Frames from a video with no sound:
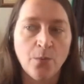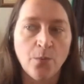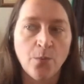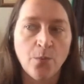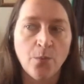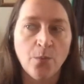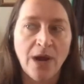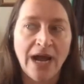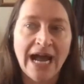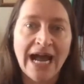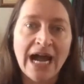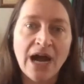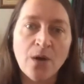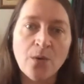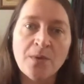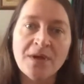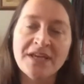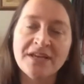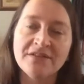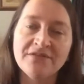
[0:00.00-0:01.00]
how
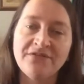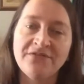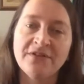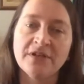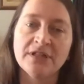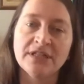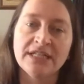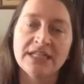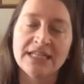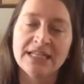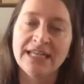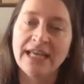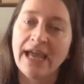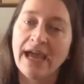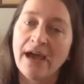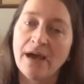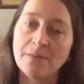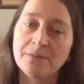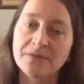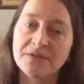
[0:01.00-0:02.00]
we can fill in
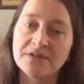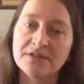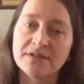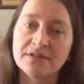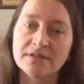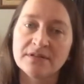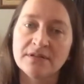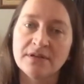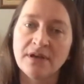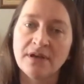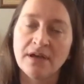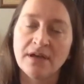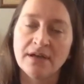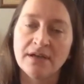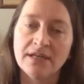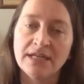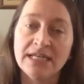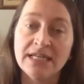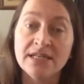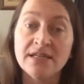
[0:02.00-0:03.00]
gaps uh,
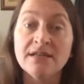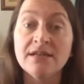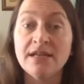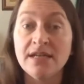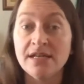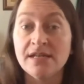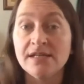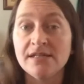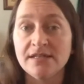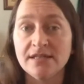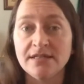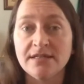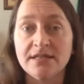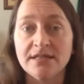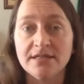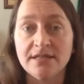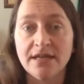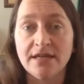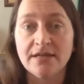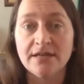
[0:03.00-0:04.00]
in, in existing
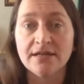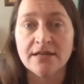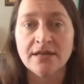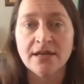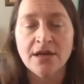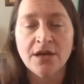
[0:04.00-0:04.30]
data.